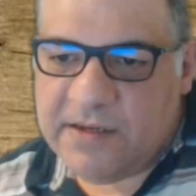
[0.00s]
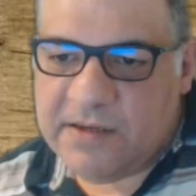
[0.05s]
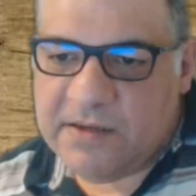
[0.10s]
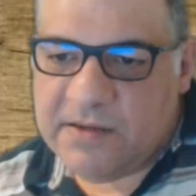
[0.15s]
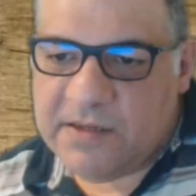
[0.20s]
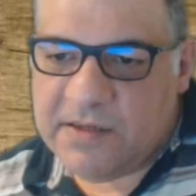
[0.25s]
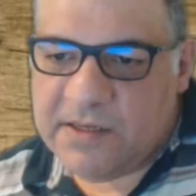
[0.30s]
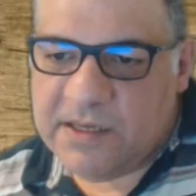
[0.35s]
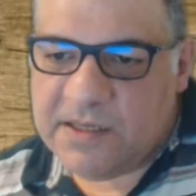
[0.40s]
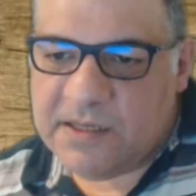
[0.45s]

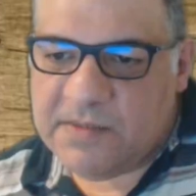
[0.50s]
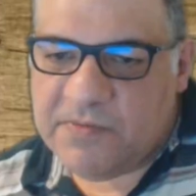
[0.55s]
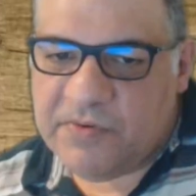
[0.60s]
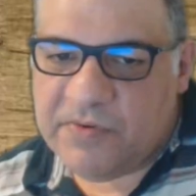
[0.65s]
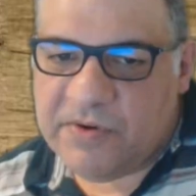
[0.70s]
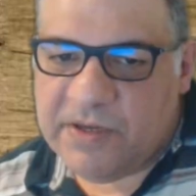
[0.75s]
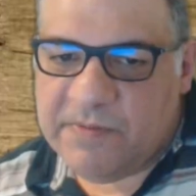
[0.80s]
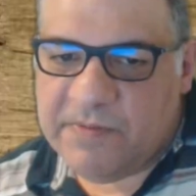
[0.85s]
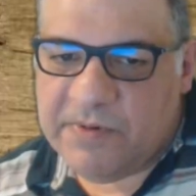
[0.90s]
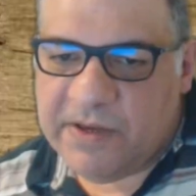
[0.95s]
It gets
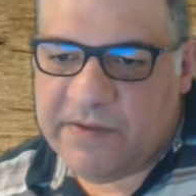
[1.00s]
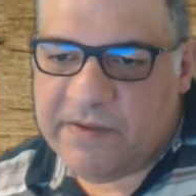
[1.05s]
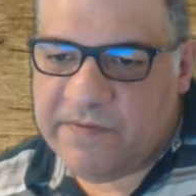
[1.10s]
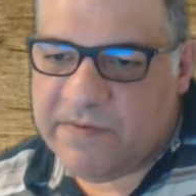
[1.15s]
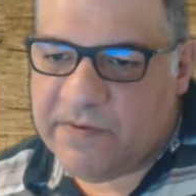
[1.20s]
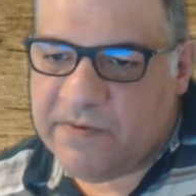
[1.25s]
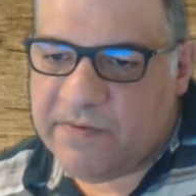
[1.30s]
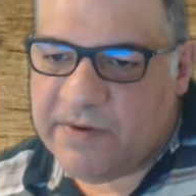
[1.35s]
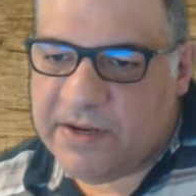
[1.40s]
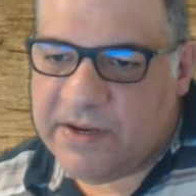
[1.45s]
pretty
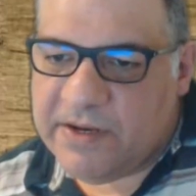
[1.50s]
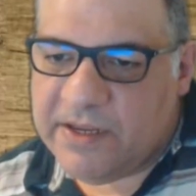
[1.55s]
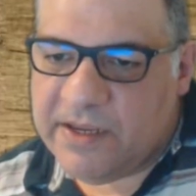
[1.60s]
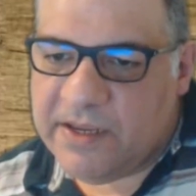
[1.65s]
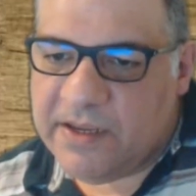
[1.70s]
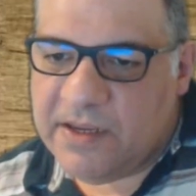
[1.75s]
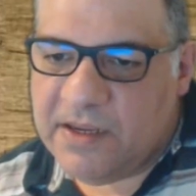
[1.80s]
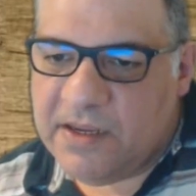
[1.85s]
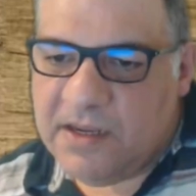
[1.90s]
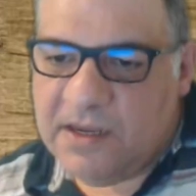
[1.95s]
painful around here.
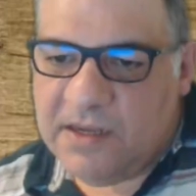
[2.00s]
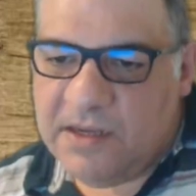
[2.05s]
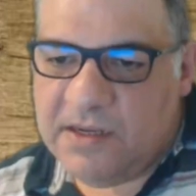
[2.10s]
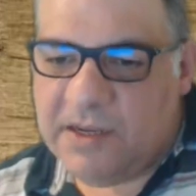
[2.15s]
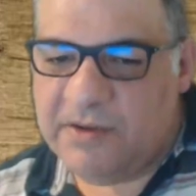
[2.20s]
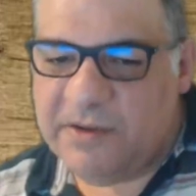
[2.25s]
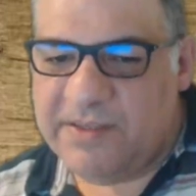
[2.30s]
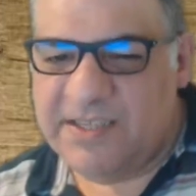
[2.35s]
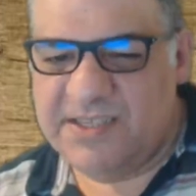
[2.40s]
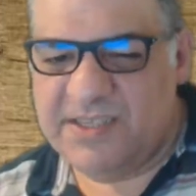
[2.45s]
No,
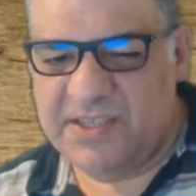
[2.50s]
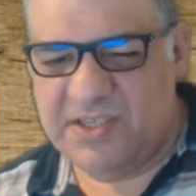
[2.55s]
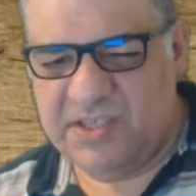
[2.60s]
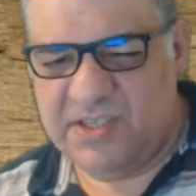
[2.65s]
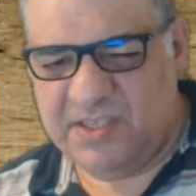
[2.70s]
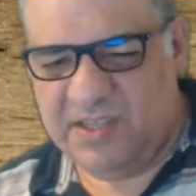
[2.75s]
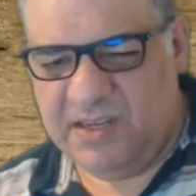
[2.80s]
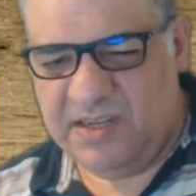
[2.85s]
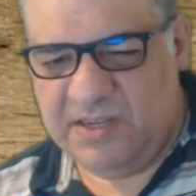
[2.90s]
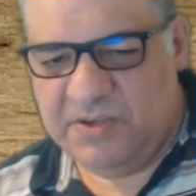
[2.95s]
this is just
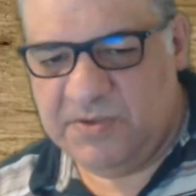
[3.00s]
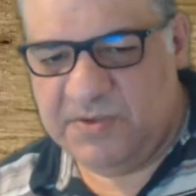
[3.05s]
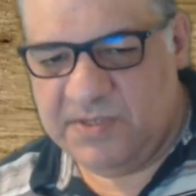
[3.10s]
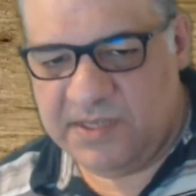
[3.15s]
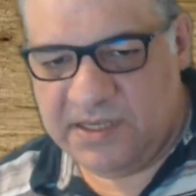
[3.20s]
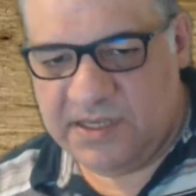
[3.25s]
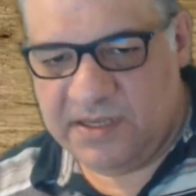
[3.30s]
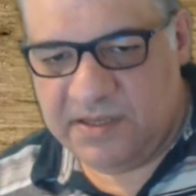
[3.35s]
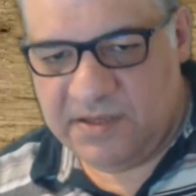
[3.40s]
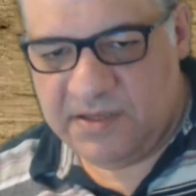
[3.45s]
a
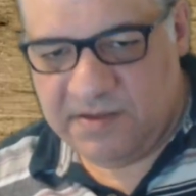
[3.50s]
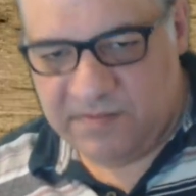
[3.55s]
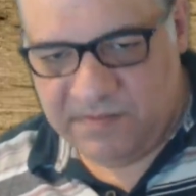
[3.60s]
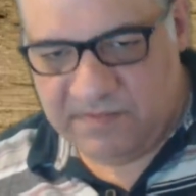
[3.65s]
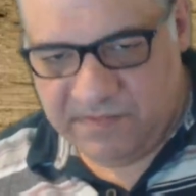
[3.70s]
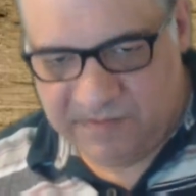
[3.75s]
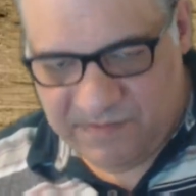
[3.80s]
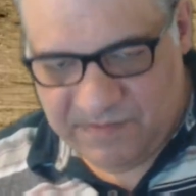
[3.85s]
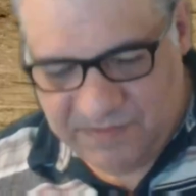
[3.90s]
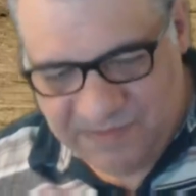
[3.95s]
losing.
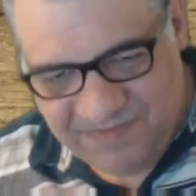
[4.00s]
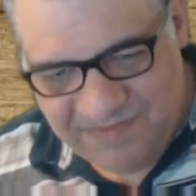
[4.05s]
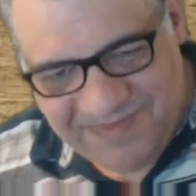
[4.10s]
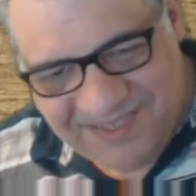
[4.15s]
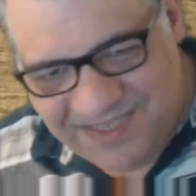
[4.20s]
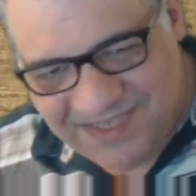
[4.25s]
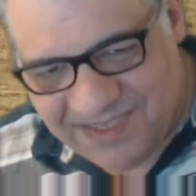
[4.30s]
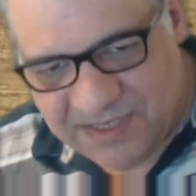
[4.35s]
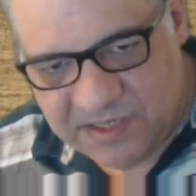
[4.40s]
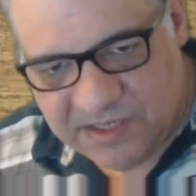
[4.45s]

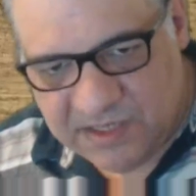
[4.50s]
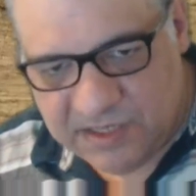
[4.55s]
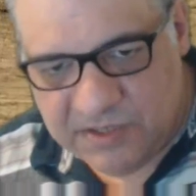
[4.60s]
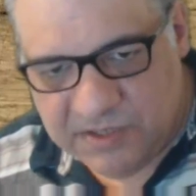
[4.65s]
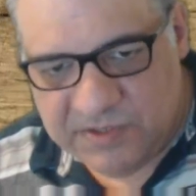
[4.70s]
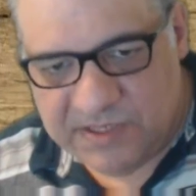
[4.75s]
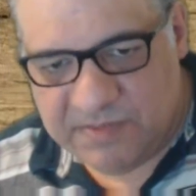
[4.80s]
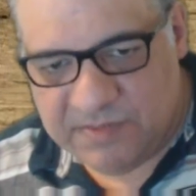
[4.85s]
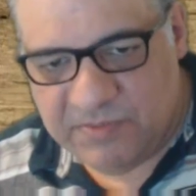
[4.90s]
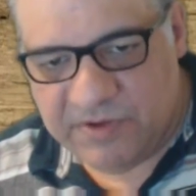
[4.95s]
This is a
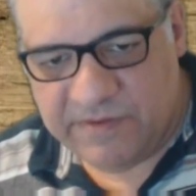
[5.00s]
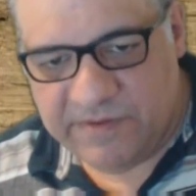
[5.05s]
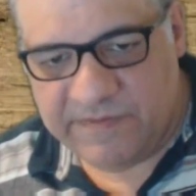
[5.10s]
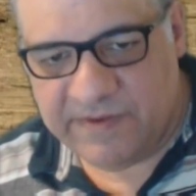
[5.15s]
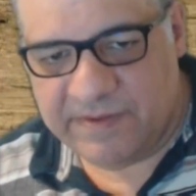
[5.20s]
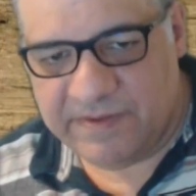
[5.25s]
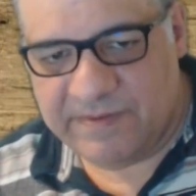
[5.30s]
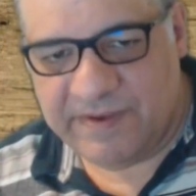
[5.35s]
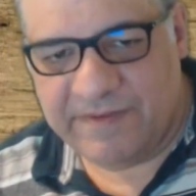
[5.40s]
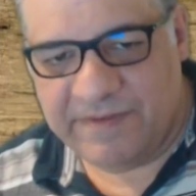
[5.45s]
losing move.
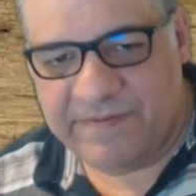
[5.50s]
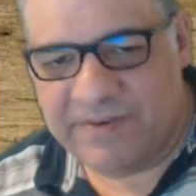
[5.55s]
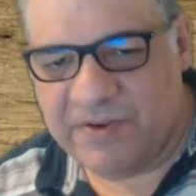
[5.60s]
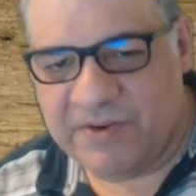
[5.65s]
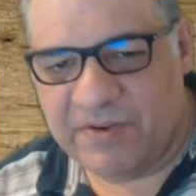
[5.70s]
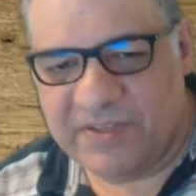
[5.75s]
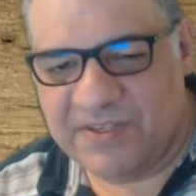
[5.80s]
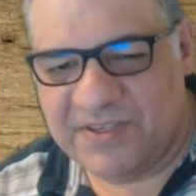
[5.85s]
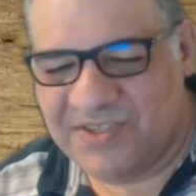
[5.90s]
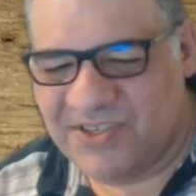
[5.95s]
I forgot
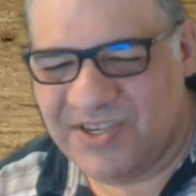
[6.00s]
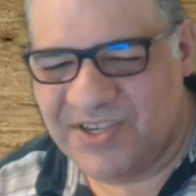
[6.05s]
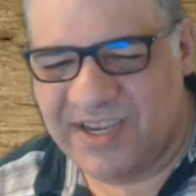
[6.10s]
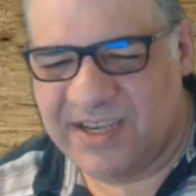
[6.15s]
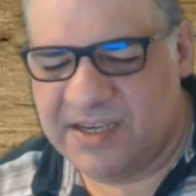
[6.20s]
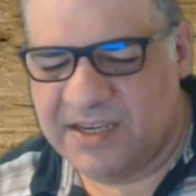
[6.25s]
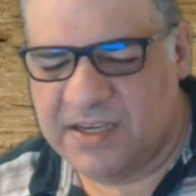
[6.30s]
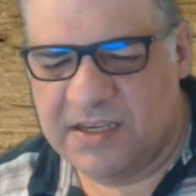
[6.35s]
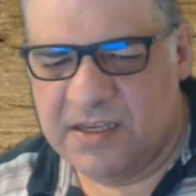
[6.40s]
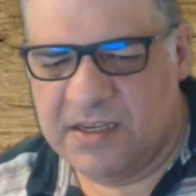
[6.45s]
this
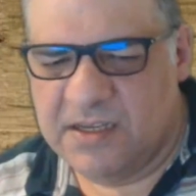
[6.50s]
check.